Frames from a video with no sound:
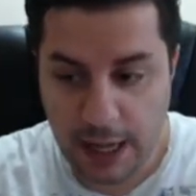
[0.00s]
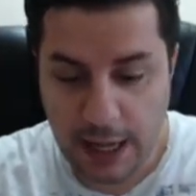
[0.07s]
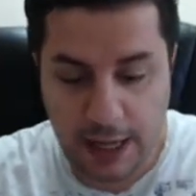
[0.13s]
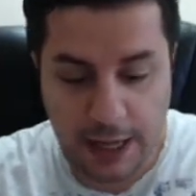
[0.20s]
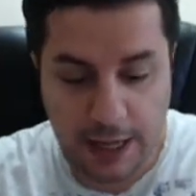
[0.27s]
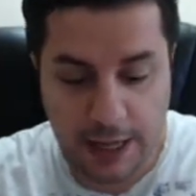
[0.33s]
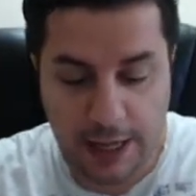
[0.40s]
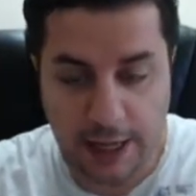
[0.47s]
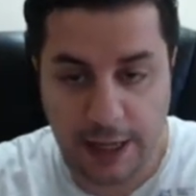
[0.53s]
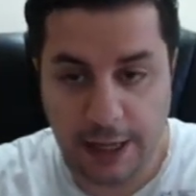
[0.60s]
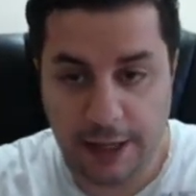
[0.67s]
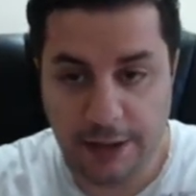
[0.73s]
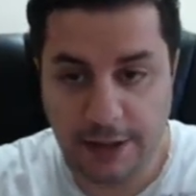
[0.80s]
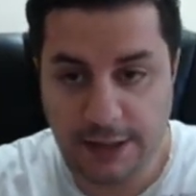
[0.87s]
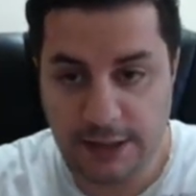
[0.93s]

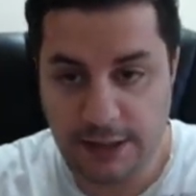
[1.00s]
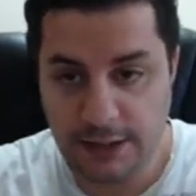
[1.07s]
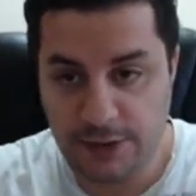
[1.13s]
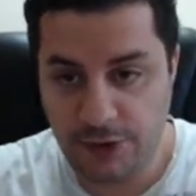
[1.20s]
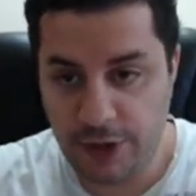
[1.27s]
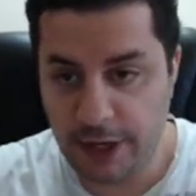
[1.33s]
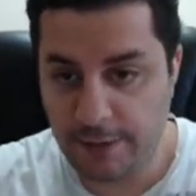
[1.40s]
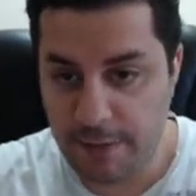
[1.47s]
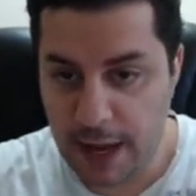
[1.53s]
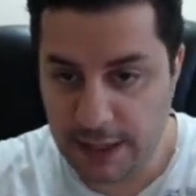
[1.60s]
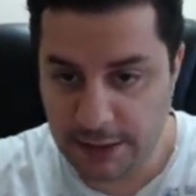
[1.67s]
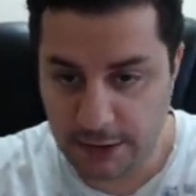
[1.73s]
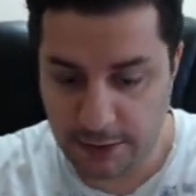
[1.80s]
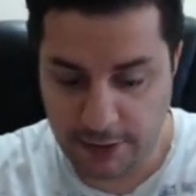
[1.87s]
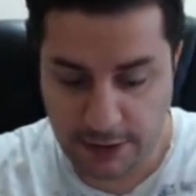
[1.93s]
the straight
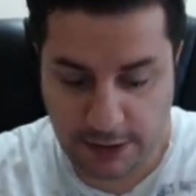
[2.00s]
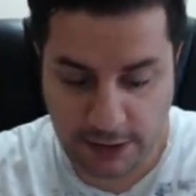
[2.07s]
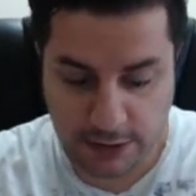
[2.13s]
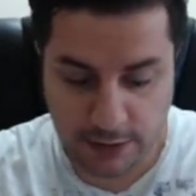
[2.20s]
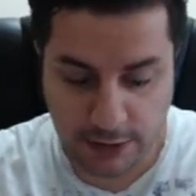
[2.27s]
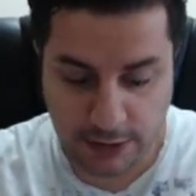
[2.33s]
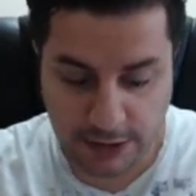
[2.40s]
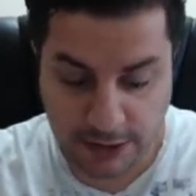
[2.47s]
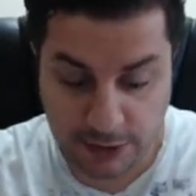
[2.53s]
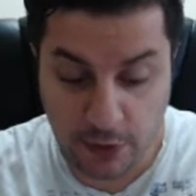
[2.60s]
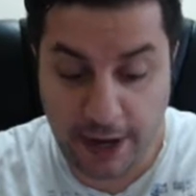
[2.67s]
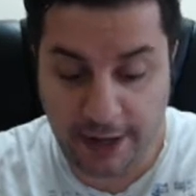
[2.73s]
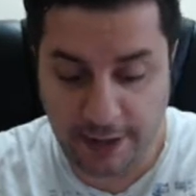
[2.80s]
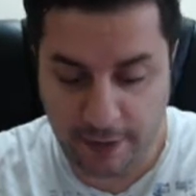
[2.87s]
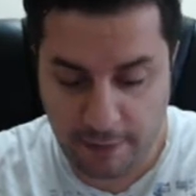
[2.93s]
mastery, the
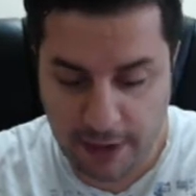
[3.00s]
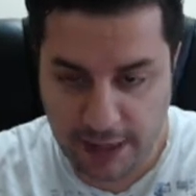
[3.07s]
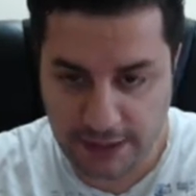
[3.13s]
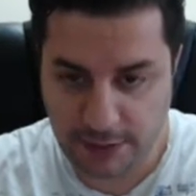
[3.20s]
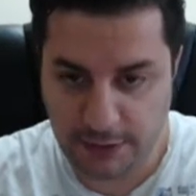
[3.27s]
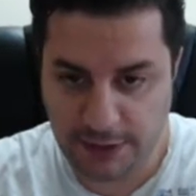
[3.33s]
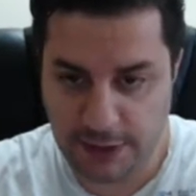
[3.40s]
strength mastery.